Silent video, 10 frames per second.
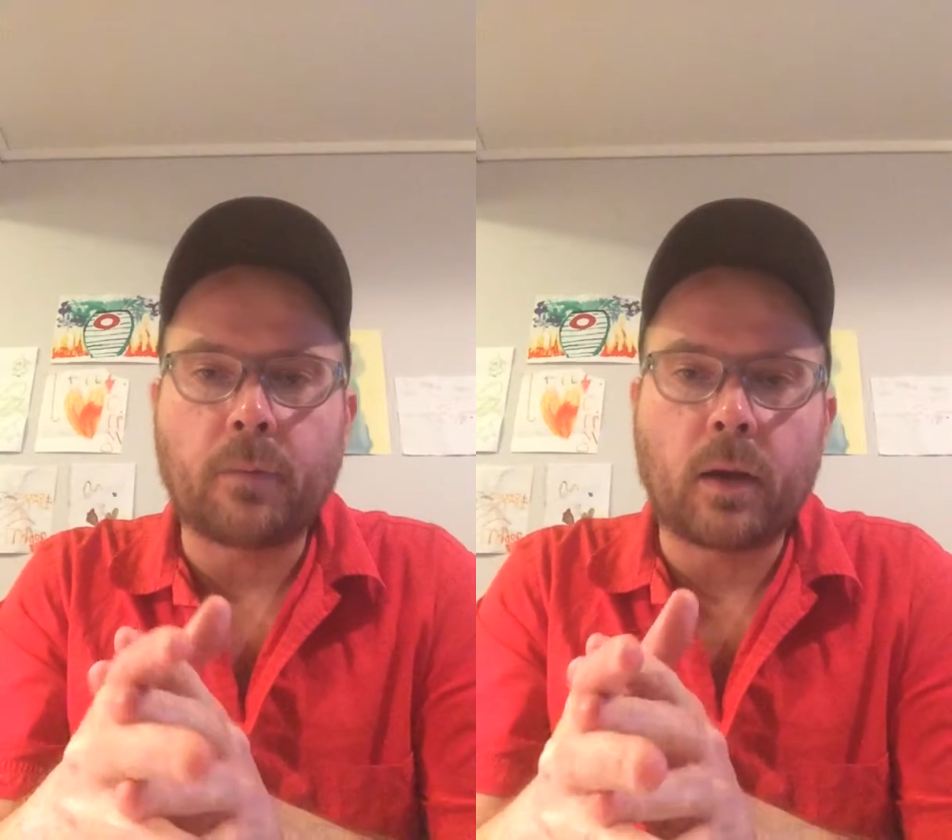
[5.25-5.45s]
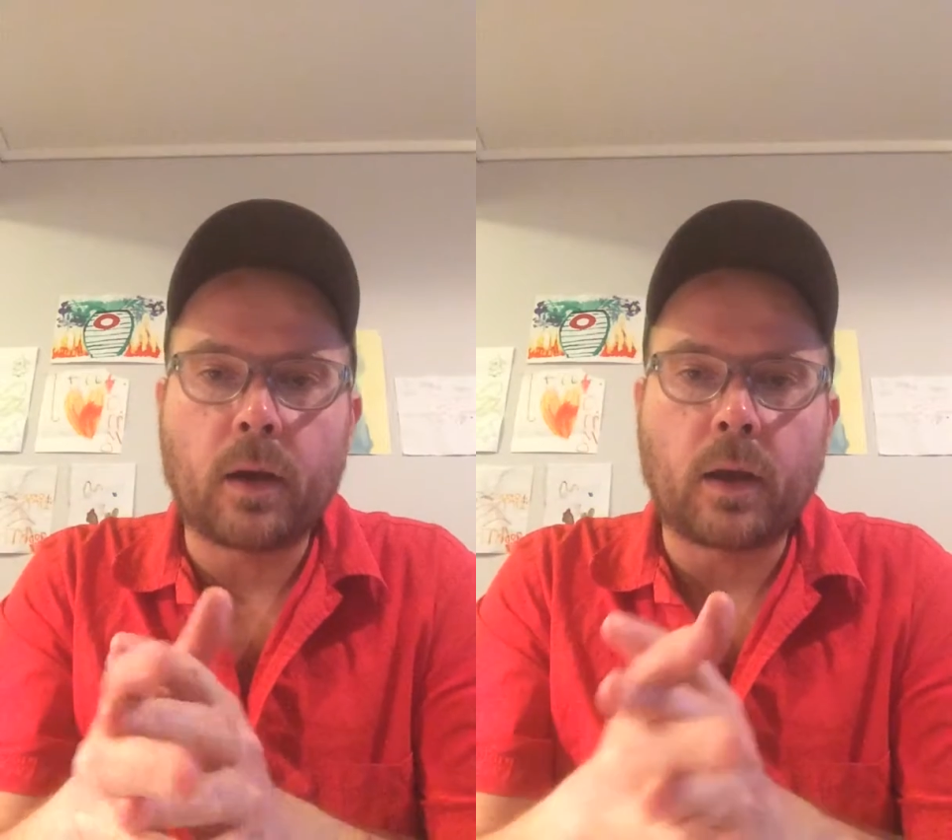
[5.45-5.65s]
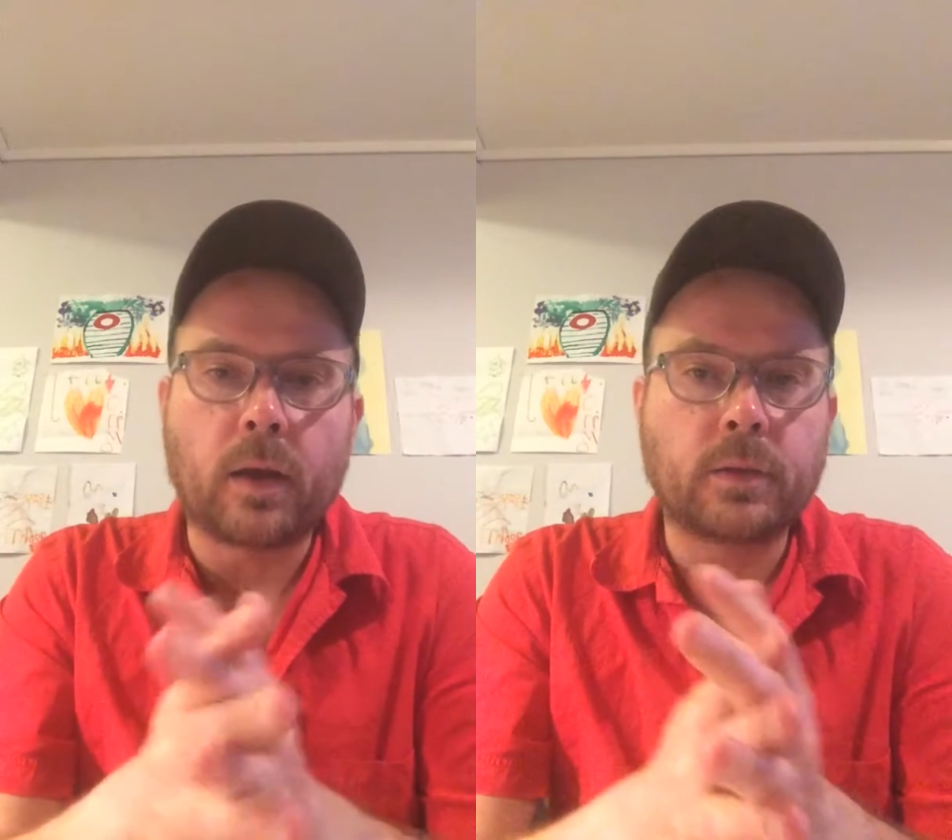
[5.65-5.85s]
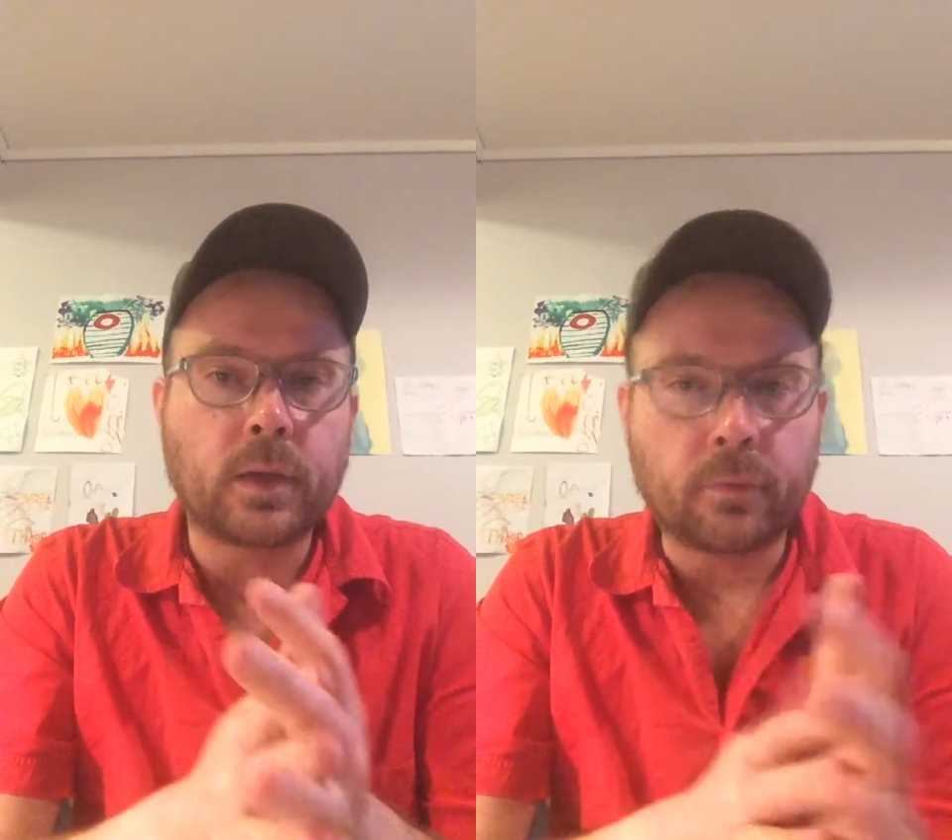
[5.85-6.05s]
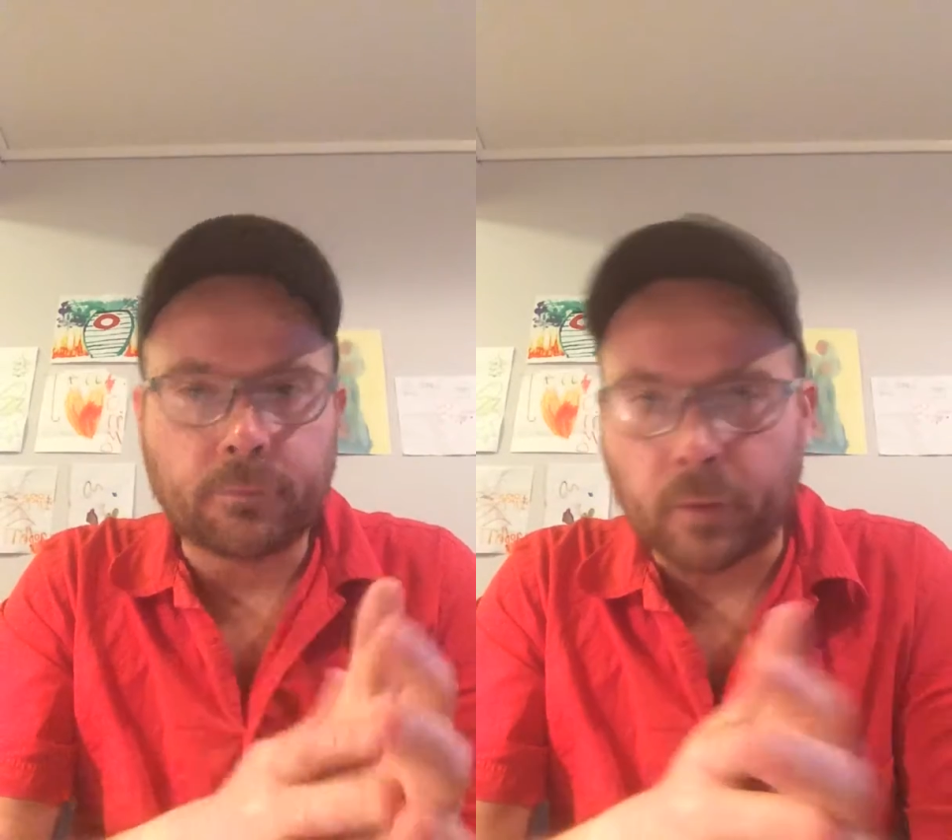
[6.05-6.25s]
my
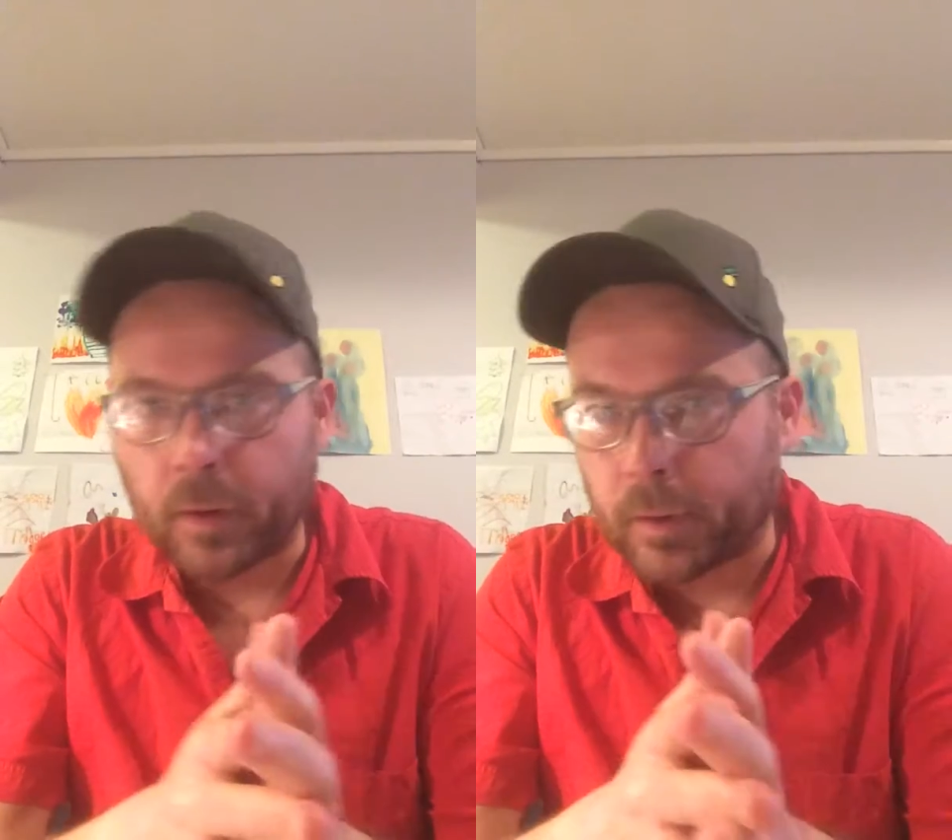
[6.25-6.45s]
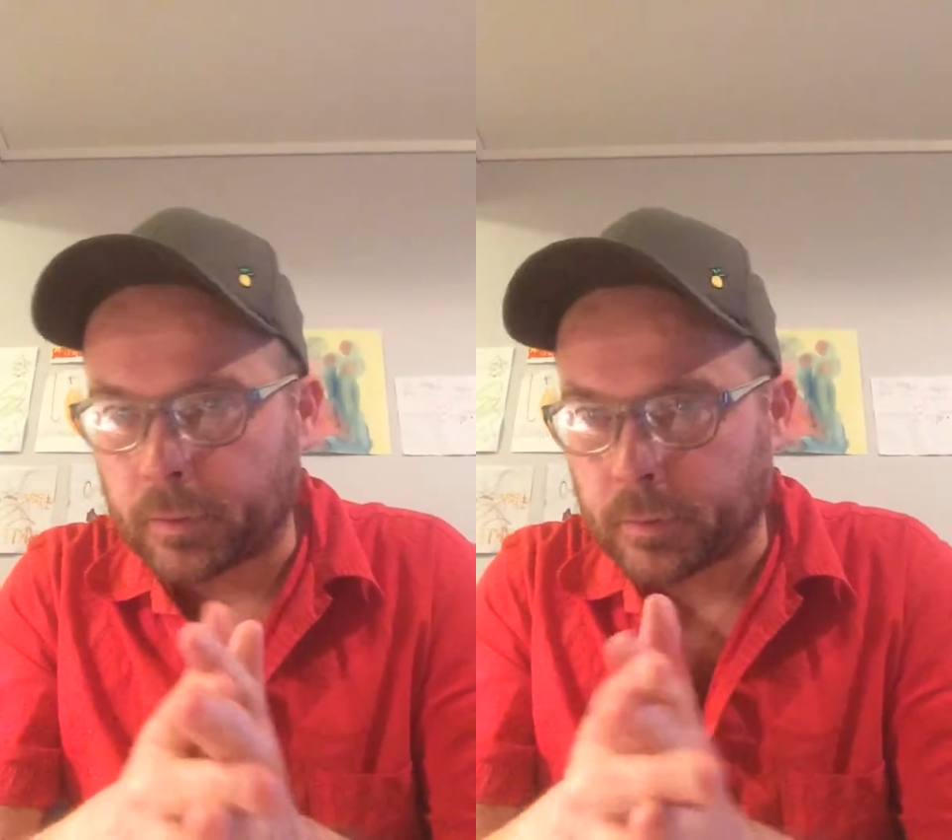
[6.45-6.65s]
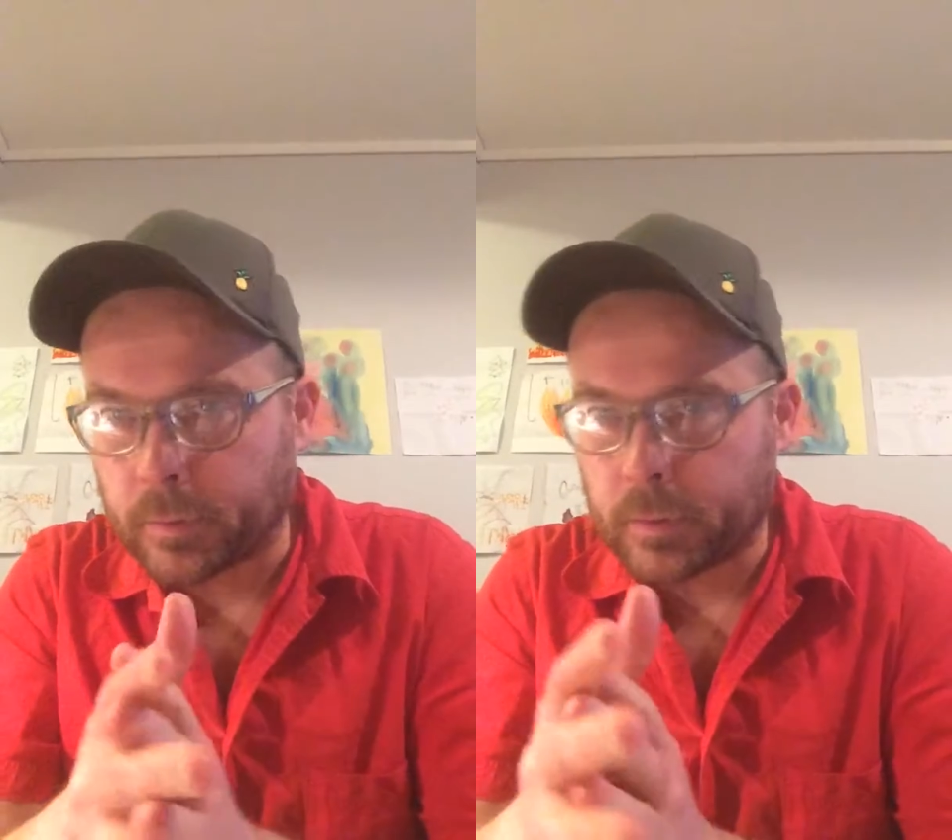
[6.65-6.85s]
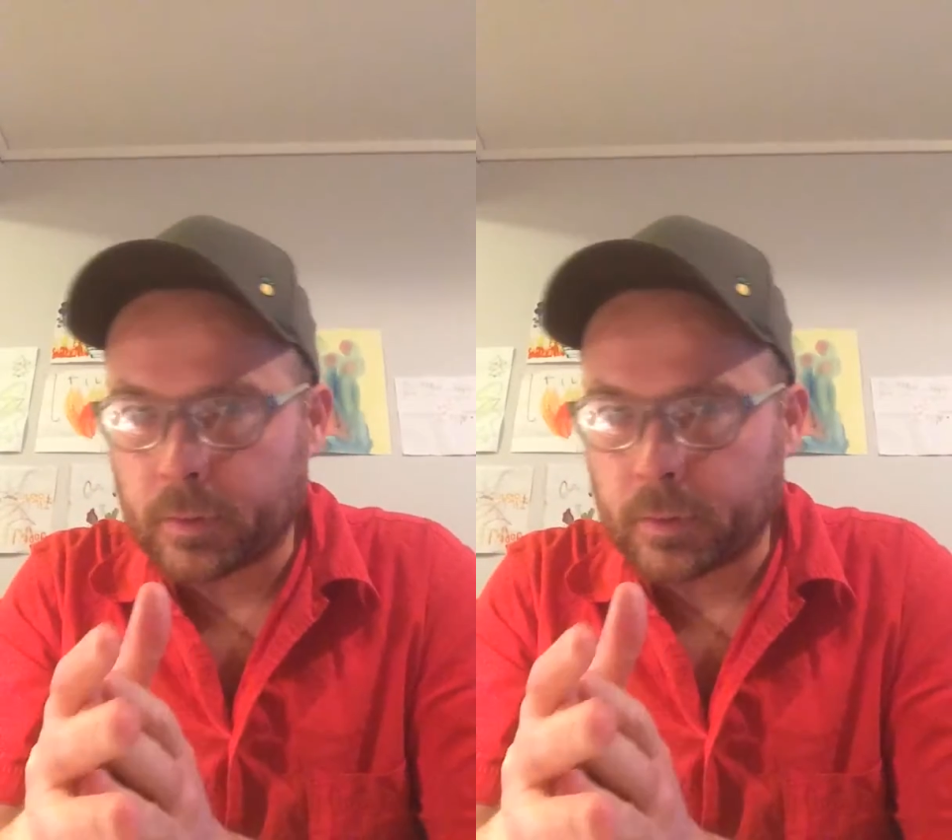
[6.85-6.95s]
dear friend